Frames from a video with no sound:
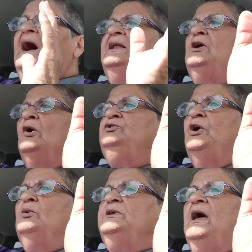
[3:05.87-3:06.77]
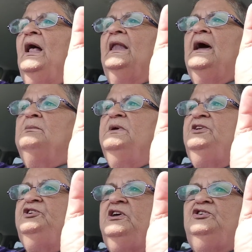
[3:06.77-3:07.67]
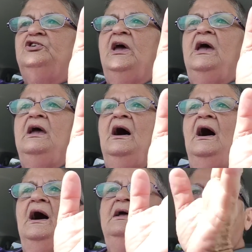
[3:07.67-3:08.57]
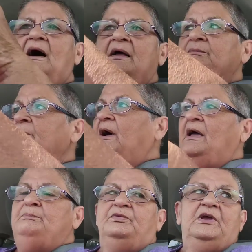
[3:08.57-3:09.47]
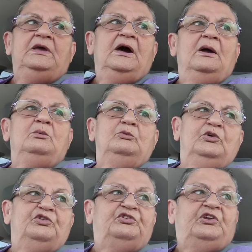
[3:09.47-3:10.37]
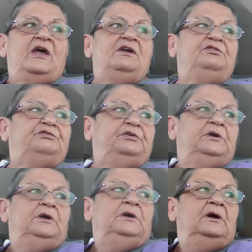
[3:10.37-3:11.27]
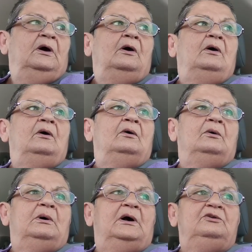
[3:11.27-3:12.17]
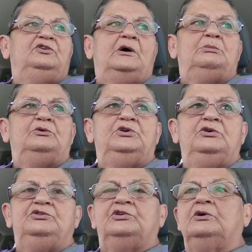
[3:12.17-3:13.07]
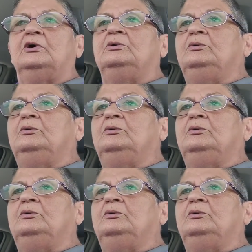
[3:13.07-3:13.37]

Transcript: I know, don't yell at me, TJ. I think I was safe. Oh, a double U-turn.